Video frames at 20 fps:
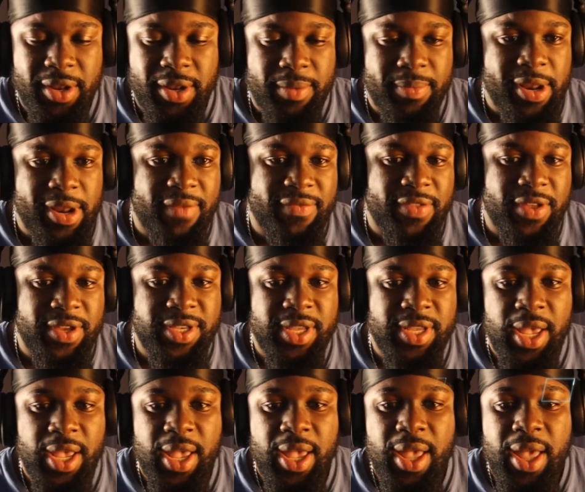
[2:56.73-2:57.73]
of this,
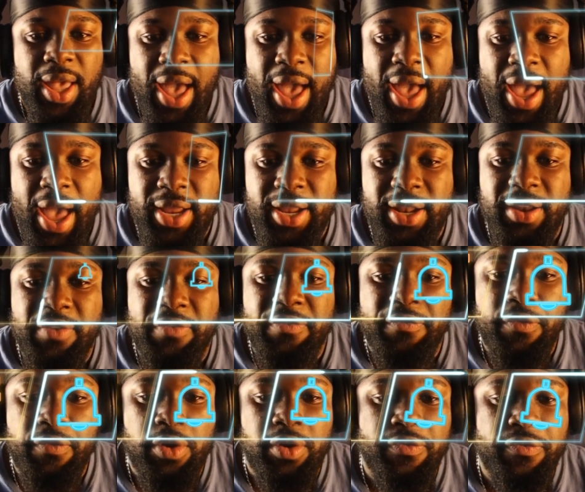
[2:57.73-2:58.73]
and in the
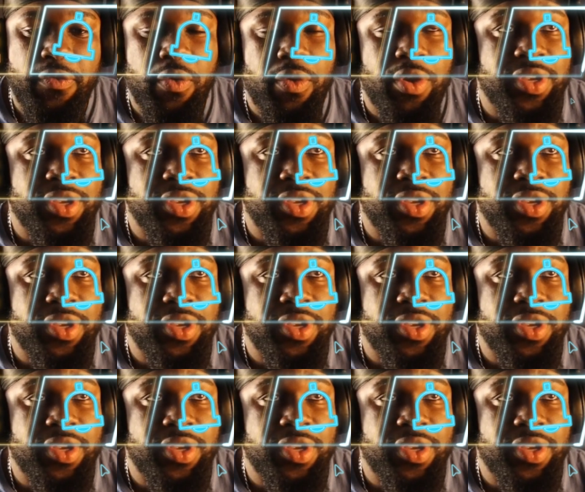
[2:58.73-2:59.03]
44th